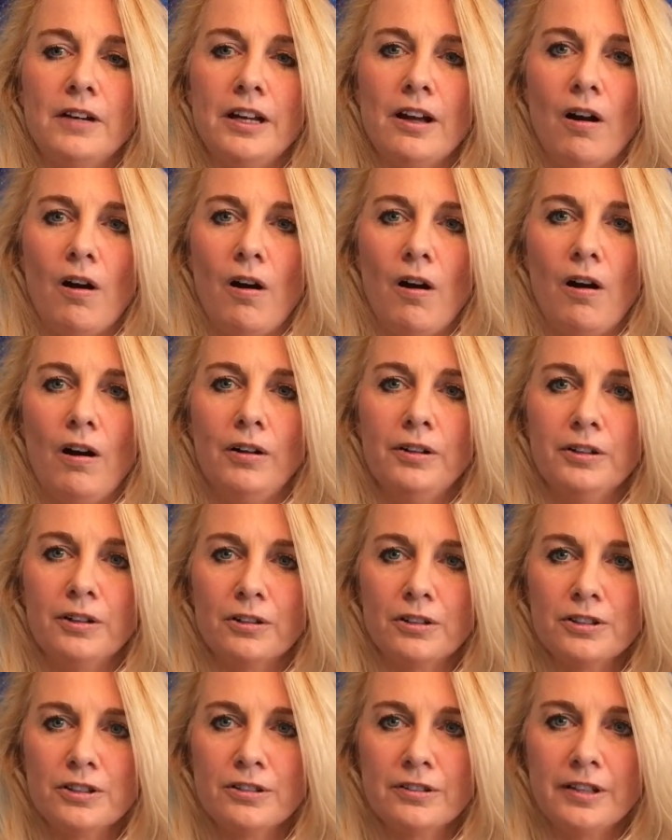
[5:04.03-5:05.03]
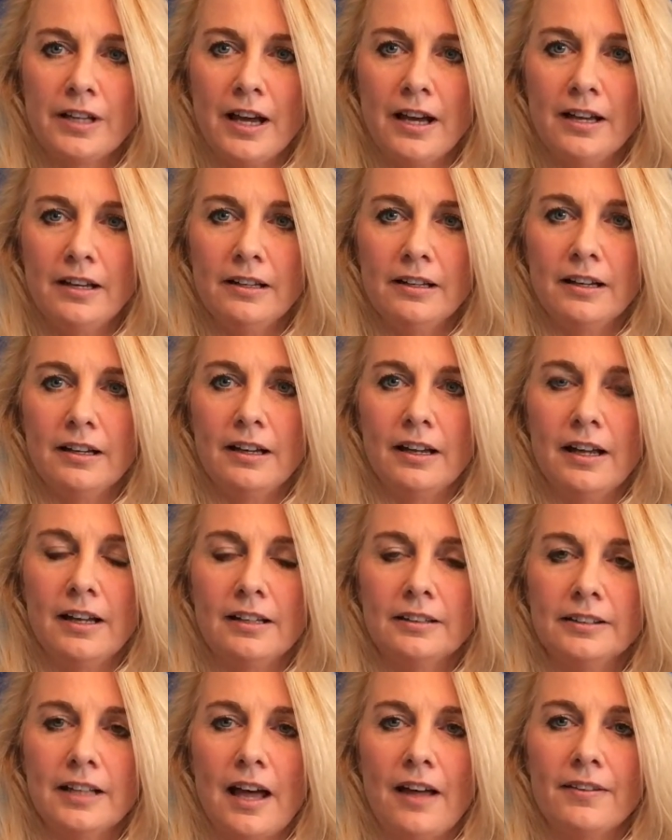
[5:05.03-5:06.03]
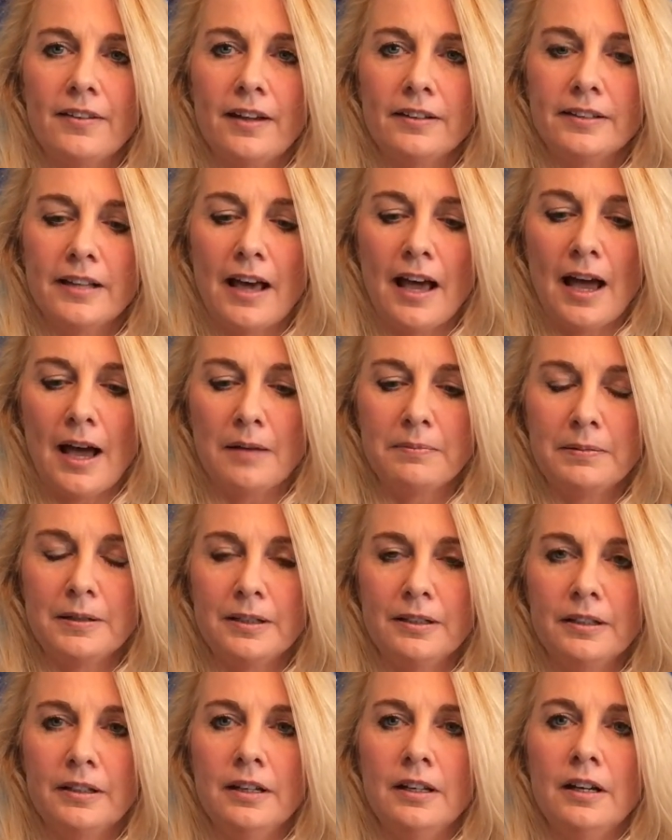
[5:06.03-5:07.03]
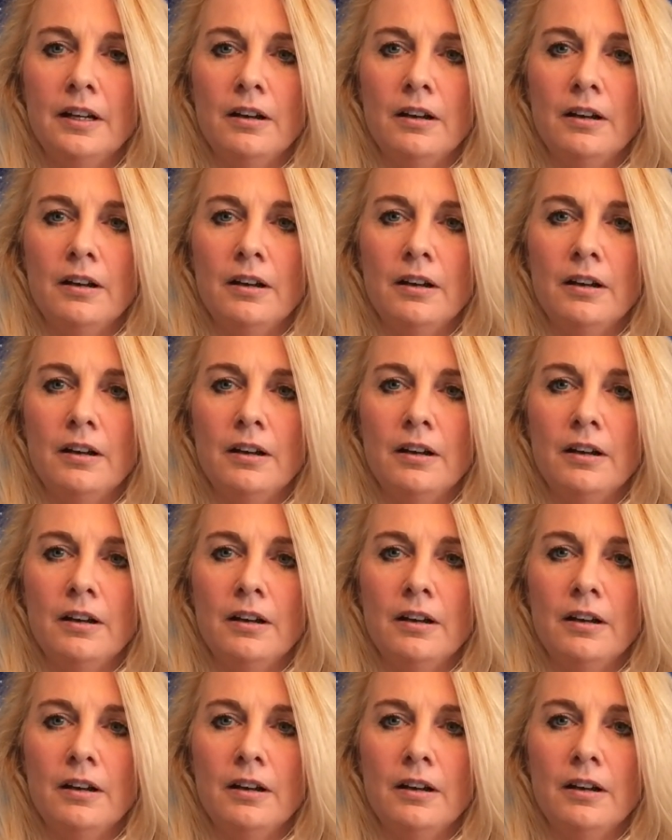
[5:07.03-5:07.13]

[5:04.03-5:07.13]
we all nurture that and allow that to happen,